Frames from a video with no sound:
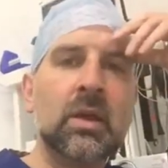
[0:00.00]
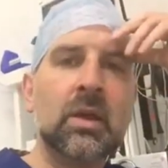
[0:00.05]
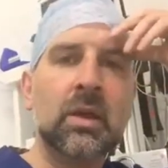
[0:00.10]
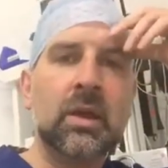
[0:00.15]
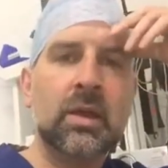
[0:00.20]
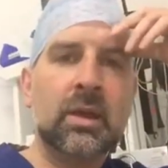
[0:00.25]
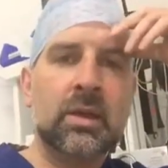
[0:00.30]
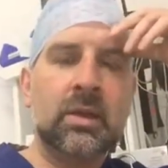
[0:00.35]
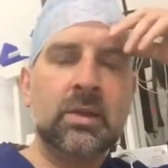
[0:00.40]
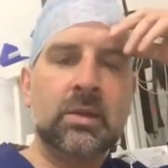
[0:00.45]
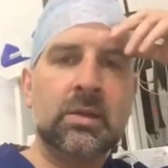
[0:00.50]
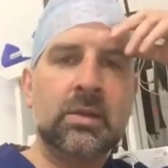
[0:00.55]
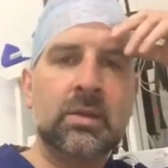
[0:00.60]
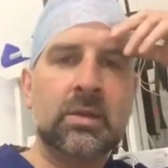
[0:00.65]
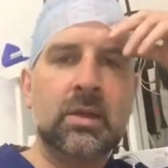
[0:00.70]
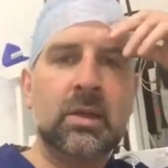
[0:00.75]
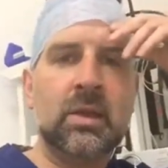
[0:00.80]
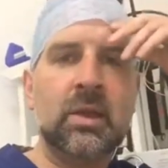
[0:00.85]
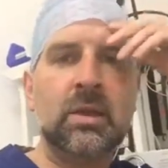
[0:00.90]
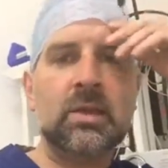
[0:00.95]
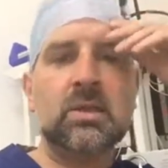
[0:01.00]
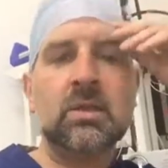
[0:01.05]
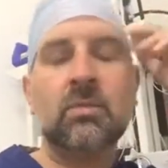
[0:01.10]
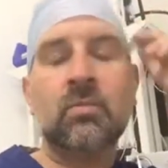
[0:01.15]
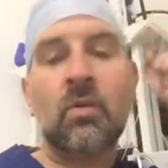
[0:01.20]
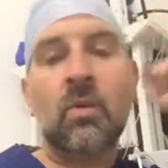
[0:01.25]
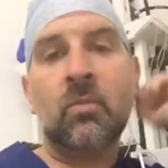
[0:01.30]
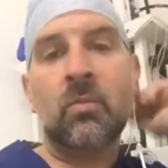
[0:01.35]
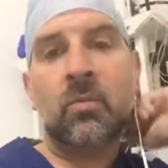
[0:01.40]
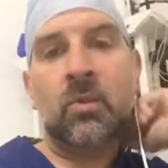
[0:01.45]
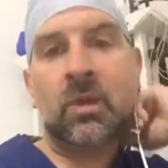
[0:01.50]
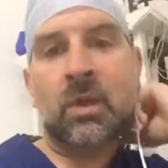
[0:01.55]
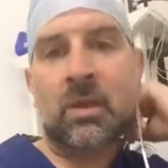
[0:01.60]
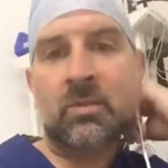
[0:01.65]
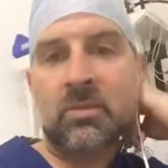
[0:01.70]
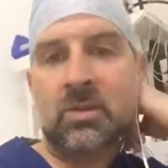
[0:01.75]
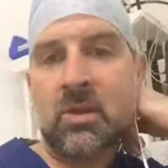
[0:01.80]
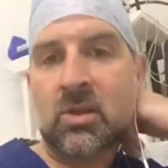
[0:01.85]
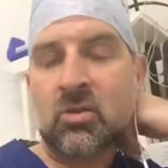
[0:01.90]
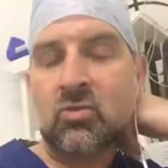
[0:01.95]
And uh, that's the problem with
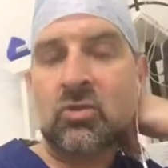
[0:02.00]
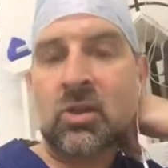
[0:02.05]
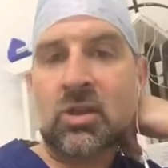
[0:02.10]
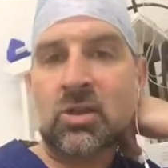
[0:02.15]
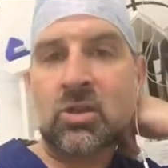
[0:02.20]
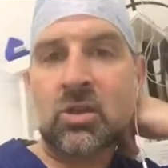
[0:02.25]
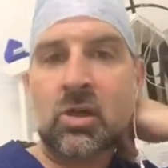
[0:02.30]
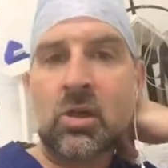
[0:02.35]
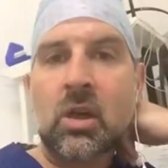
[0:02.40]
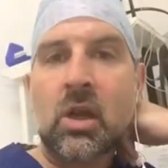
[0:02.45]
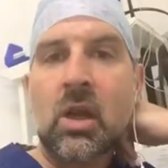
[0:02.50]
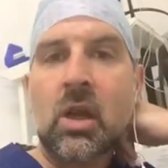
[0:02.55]
capsular contracture.